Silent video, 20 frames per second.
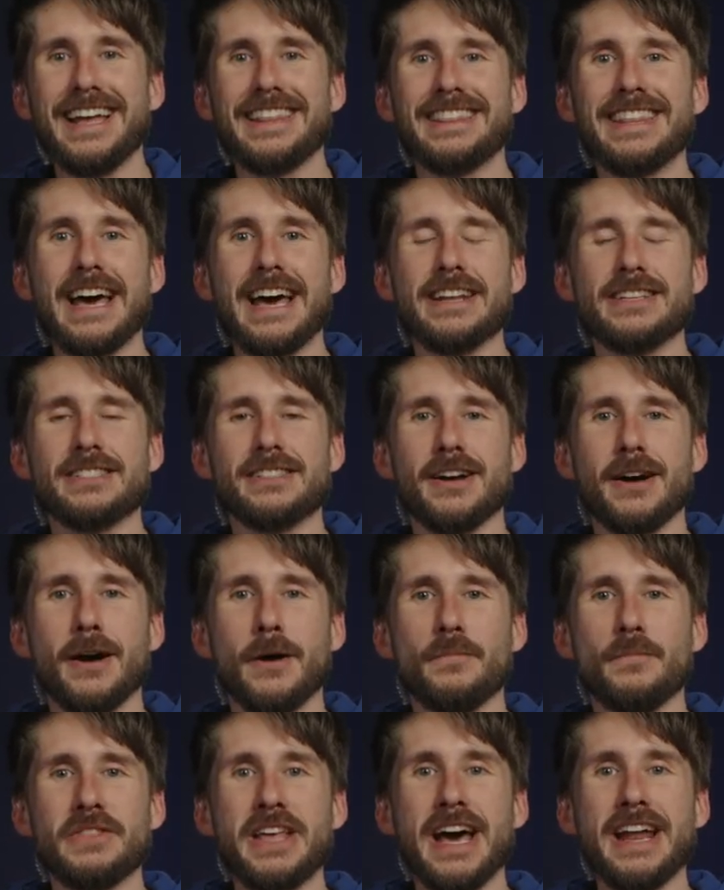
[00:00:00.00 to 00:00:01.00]
That is,
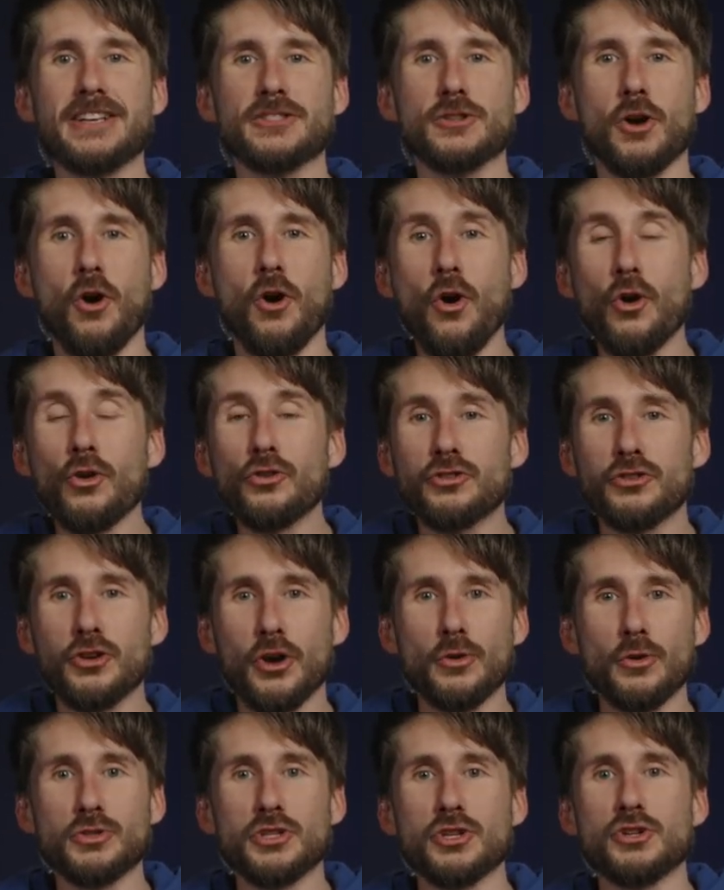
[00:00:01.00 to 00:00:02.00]
um, that is
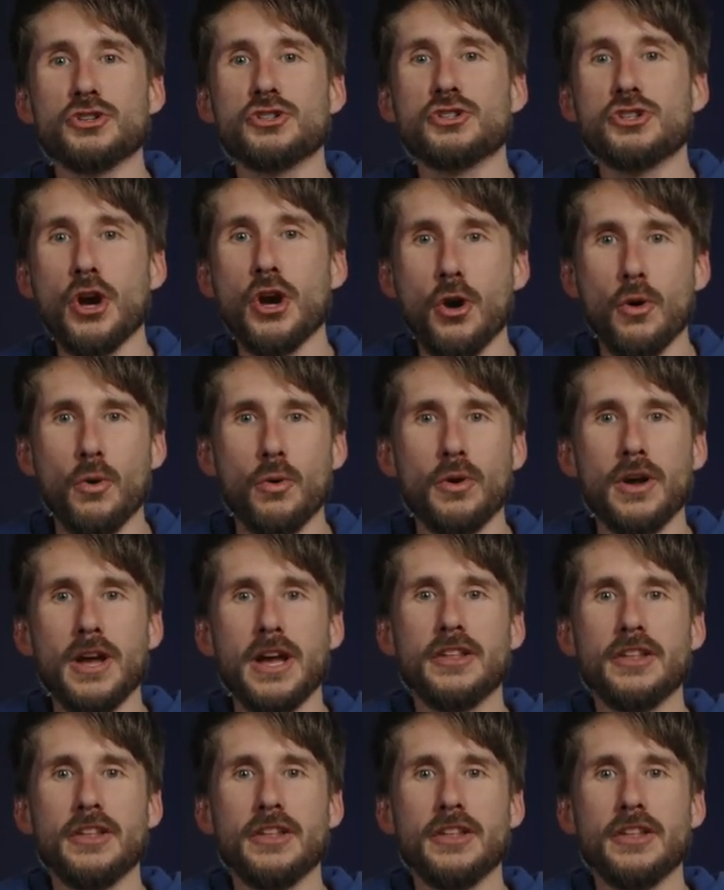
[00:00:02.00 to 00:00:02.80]
also to show